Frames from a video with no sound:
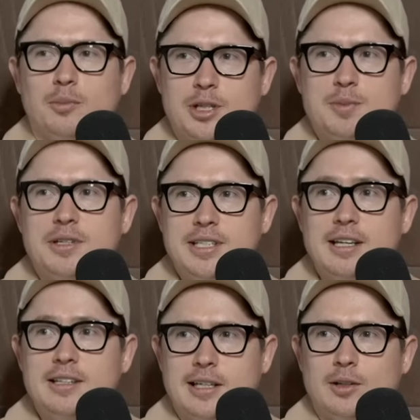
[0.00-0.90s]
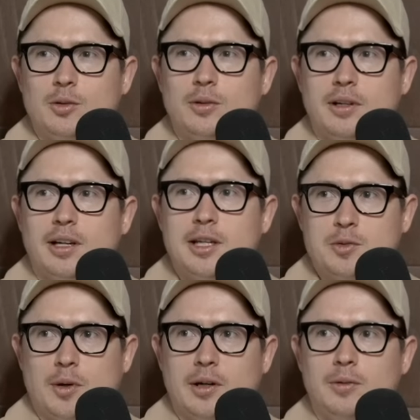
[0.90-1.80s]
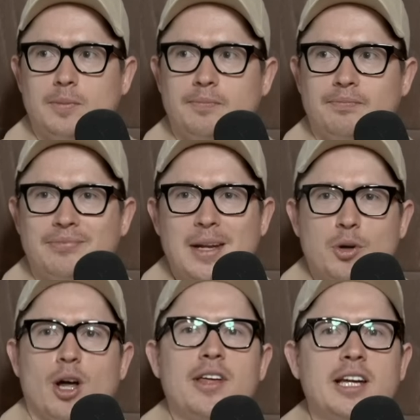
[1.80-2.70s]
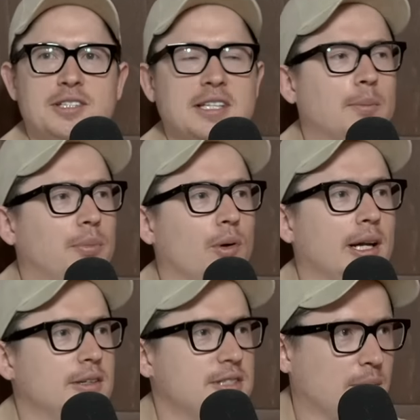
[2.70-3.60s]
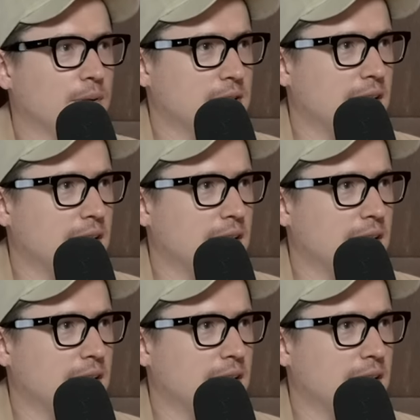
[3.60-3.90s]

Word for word: and Brisbane did a deal as well. Yeah. But I think at some point someone's